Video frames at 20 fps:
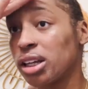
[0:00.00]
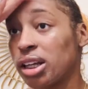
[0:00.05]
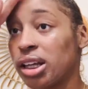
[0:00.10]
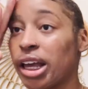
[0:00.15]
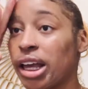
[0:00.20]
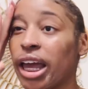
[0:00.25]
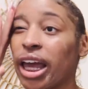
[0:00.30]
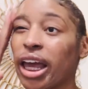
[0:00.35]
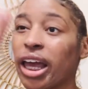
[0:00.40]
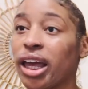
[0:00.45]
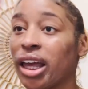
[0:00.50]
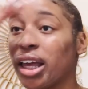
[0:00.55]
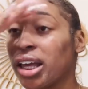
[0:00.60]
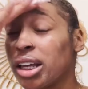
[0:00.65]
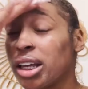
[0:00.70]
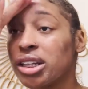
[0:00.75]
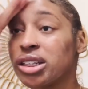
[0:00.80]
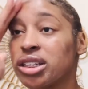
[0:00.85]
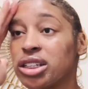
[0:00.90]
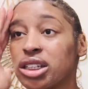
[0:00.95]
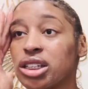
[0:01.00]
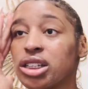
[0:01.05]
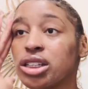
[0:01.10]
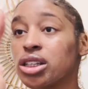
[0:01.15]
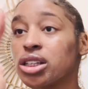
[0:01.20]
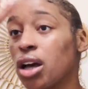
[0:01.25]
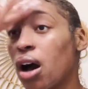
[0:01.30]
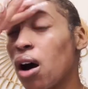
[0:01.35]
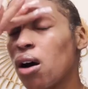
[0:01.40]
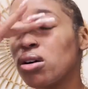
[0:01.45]
it, it just
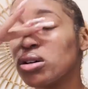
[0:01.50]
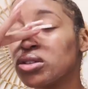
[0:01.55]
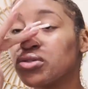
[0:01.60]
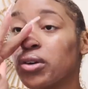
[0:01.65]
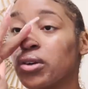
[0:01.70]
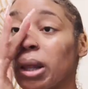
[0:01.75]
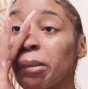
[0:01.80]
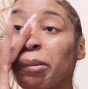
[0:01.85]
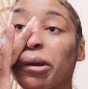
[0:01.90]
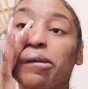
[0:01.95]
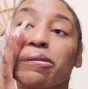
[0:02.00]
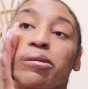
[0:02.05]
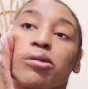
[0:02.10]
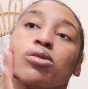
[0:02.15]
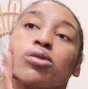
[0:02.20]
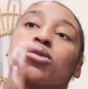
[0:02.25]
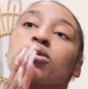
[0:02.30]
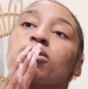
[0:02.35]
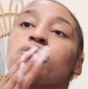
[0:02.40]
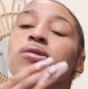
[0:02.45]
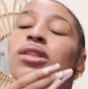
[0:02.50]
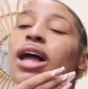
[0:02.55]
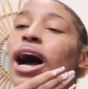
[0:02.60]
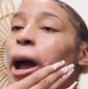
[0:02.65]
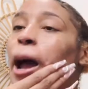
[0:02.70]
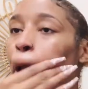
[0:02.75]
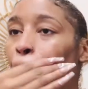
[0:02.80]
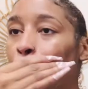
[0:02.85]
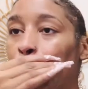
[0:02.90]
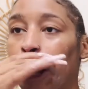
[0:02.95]
goes for the people who,
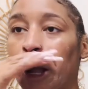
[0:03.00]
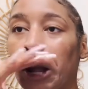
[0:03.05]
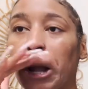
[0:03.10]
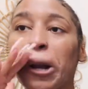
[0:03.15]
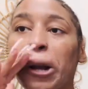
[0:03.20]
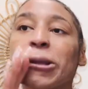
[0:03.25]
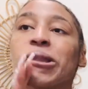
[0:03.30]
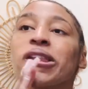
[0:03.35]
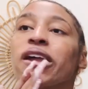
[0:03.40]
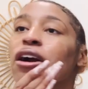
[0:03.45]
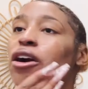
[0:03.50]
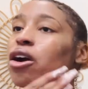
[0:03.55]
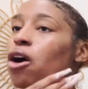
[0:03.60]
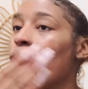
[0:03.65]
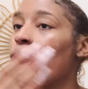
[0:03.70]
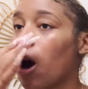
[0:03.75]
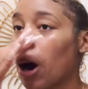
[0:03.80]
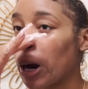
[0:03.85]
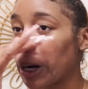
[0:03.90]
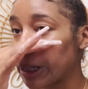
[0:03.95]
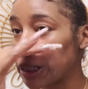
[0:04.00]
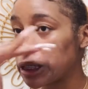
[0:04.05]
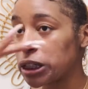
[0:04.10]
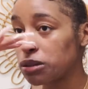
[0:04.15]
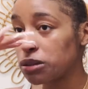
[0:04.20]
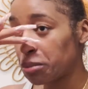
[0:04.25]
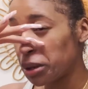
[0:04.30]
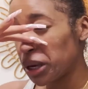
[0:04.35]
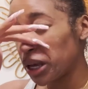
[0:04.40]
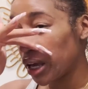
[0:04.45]
like, their heart is
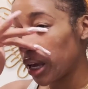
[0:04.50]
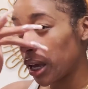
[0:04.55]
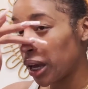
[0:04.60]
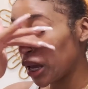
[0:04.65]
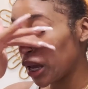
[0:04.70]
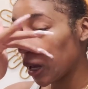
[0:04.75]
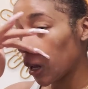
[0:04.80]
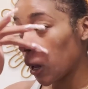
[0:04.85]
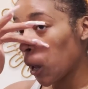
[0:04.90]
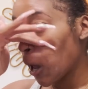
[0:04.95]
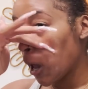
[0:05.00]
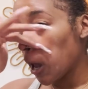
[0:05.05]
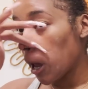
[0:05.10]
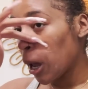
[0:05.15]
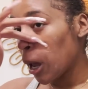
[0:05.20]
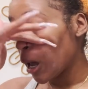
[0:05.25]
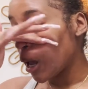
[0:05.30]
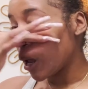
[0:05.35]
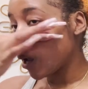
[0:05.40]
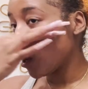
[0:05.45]
big. And you know